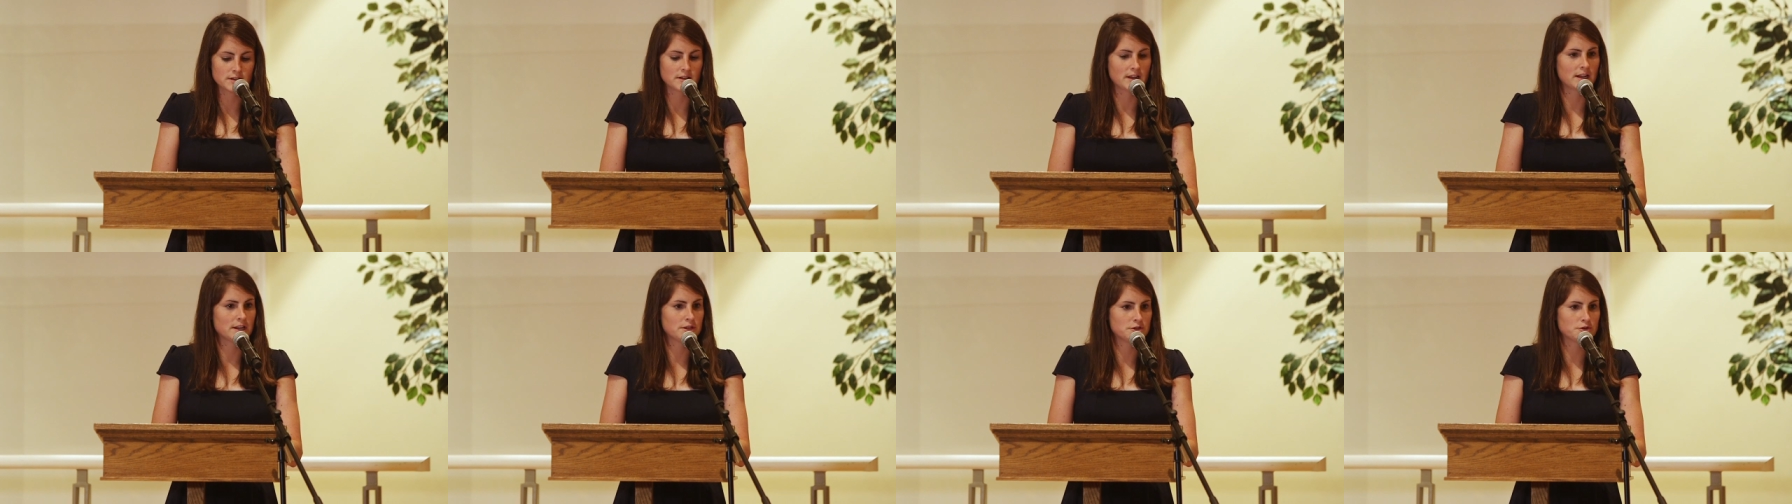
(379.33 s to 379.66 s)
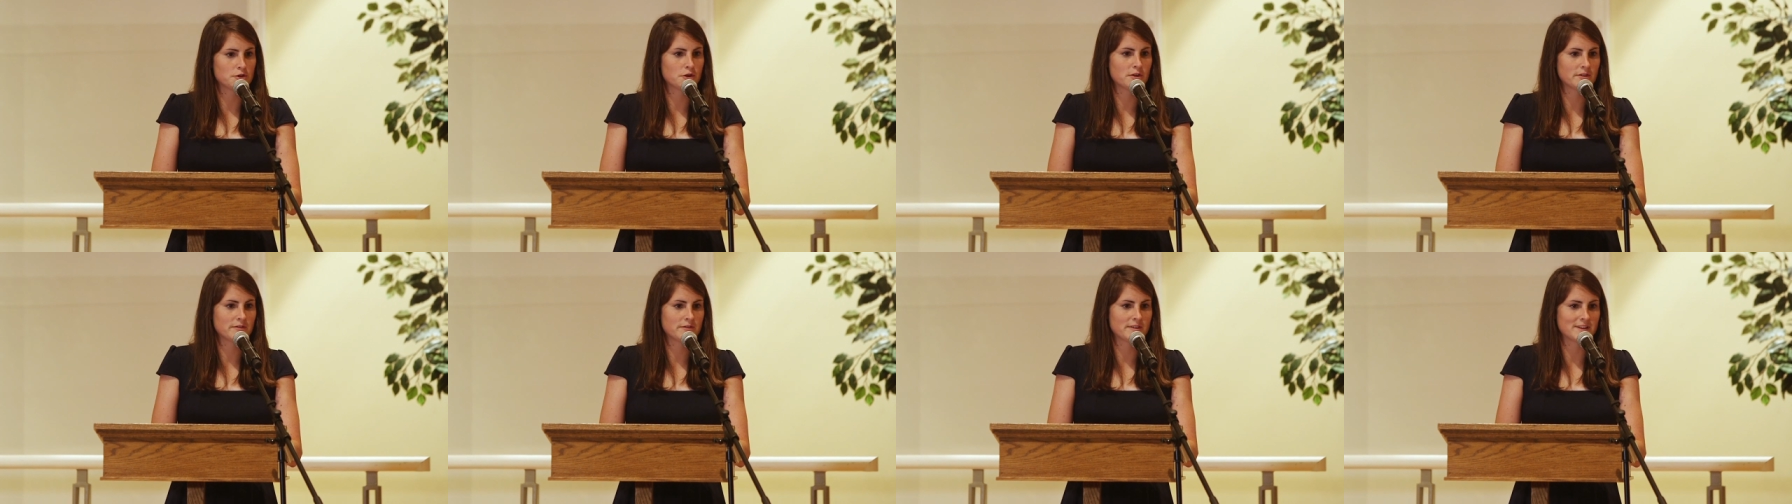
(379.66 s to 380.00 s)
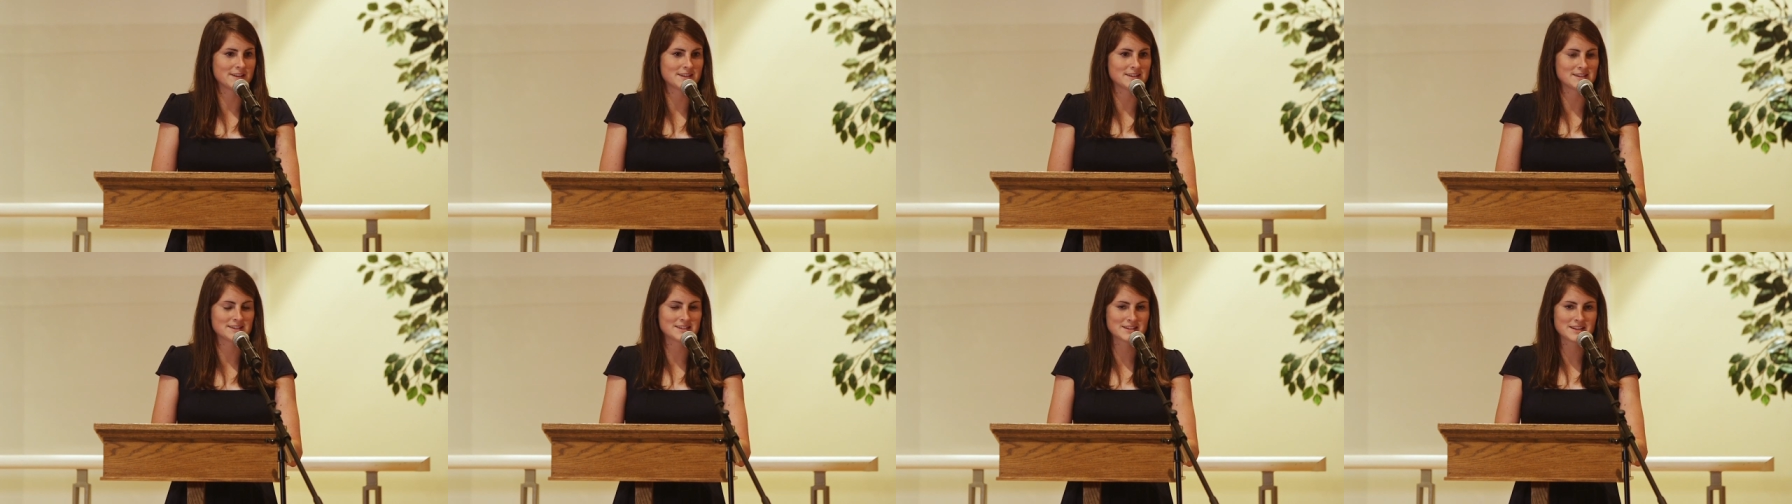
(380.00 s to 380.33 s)

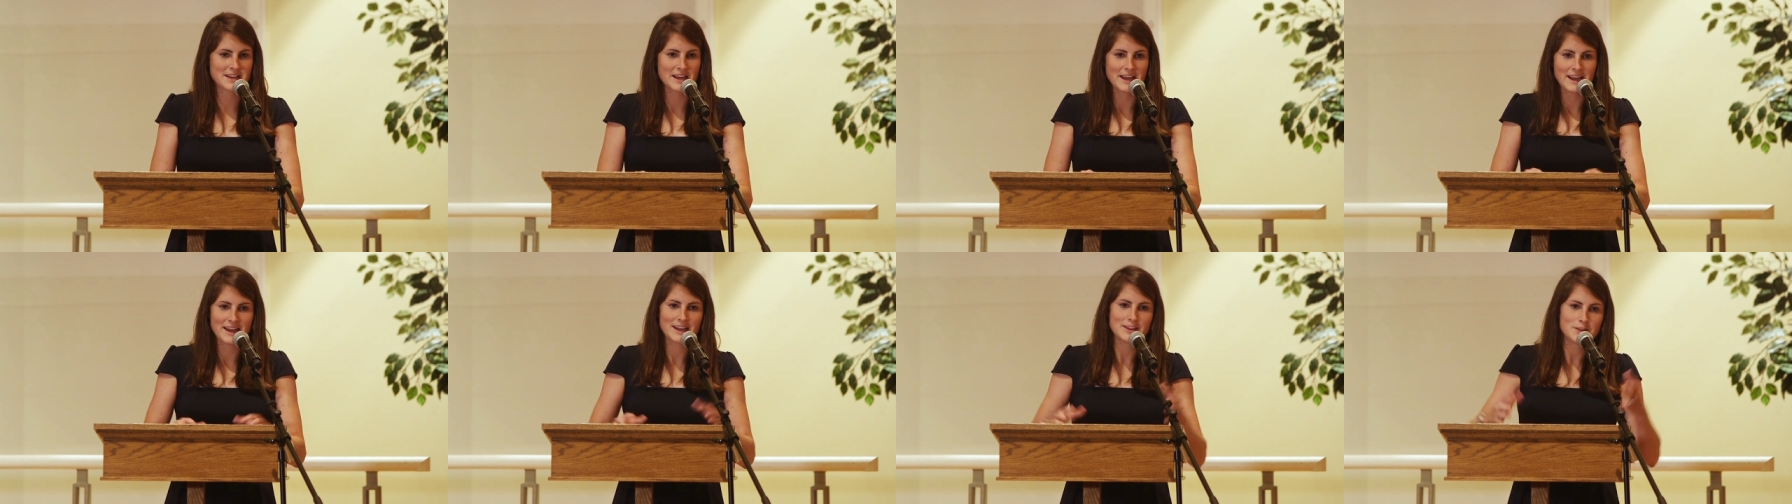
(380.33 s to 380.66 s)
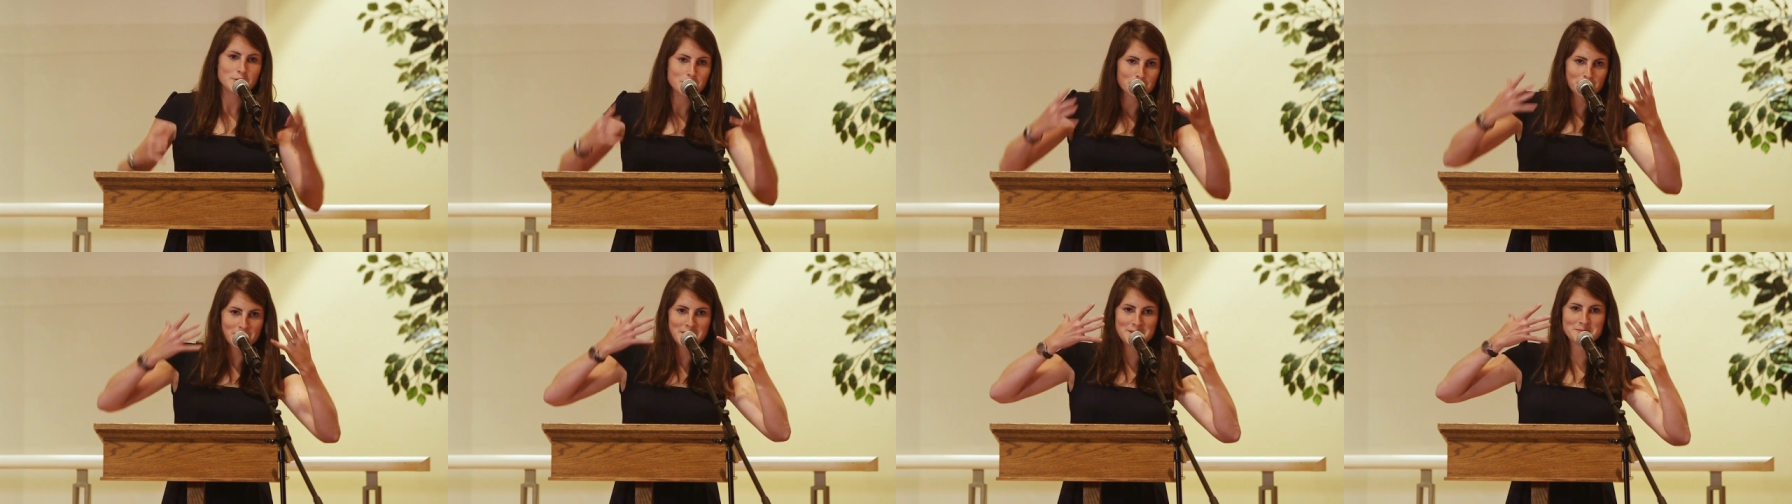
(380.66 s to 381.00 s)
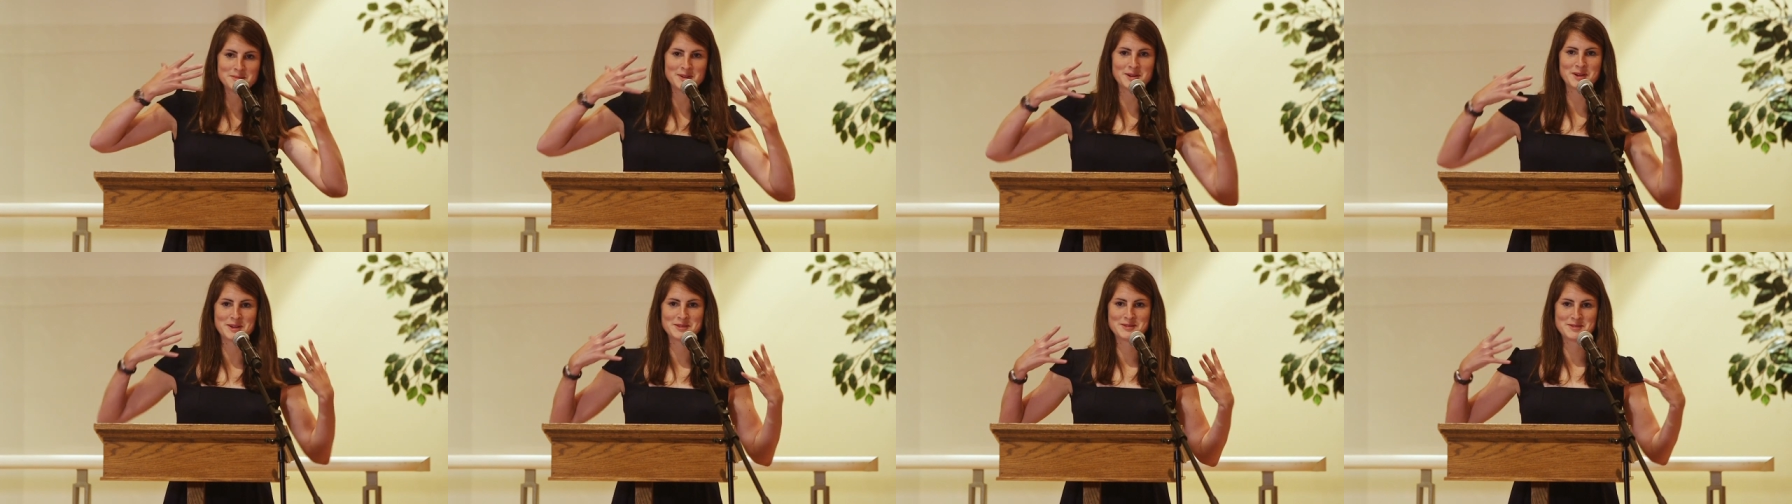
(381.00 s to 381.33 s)
endorphins, and the wind
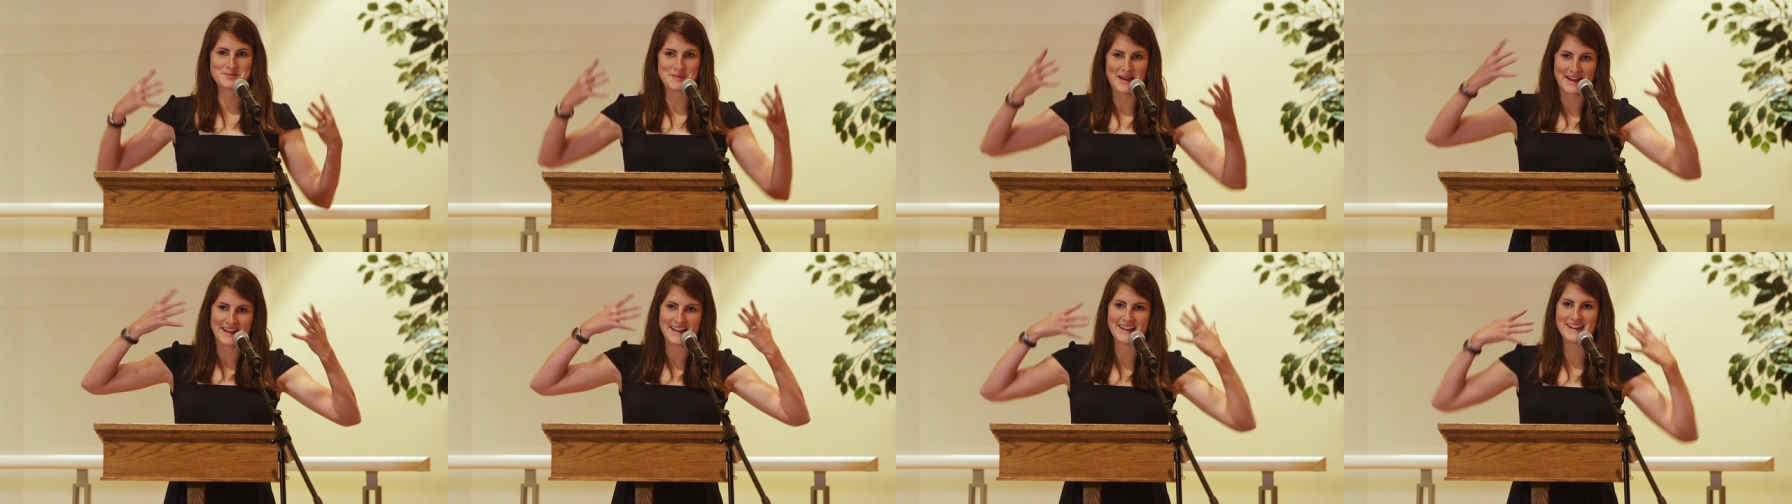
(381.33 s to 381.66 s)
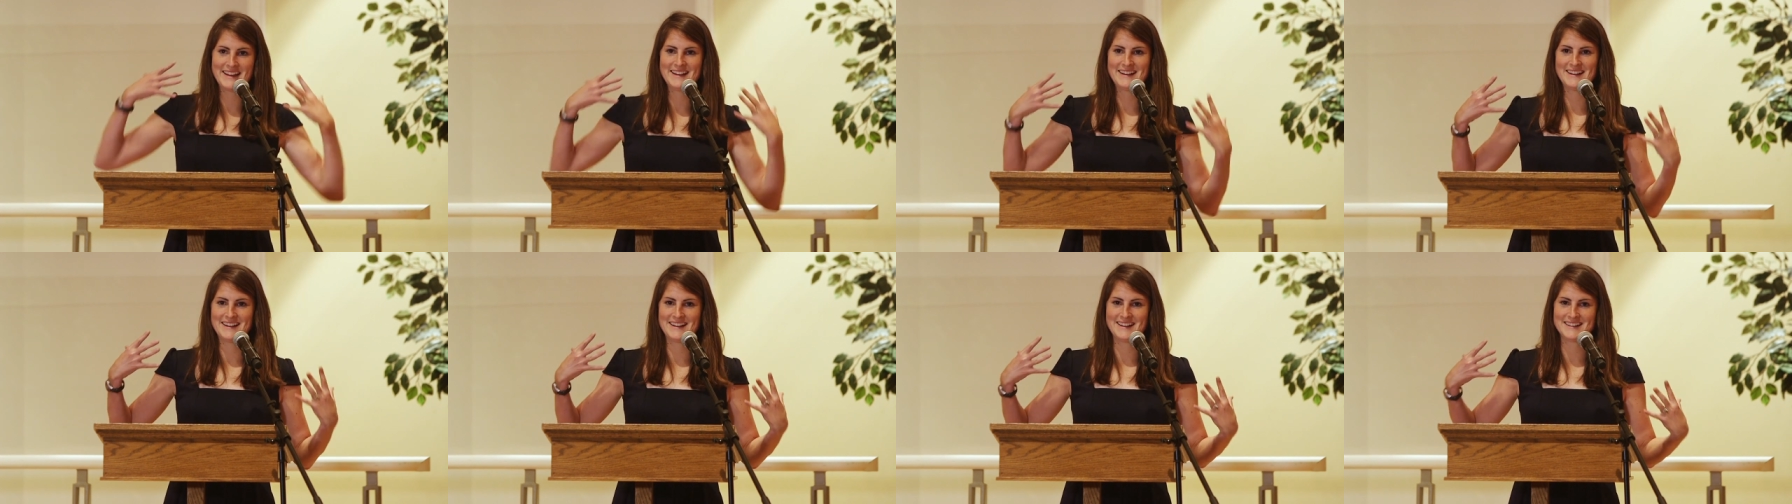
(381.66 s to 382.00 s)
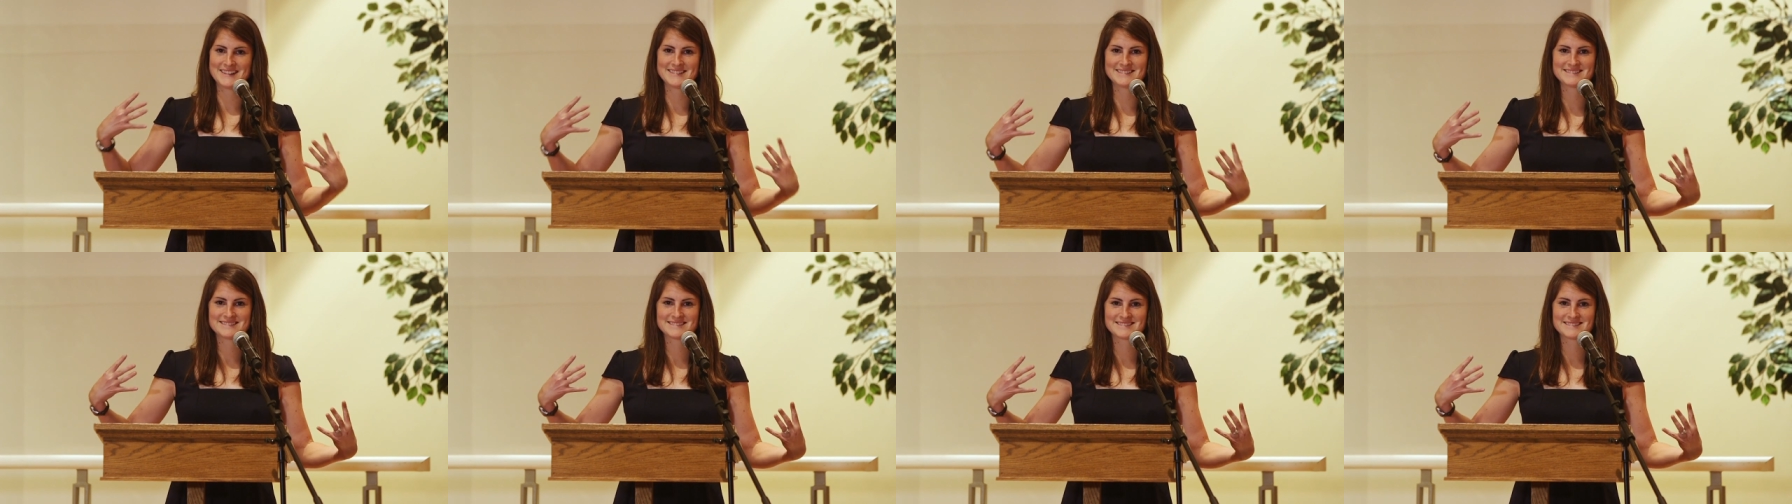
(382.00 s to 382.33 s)
blowing through my hair.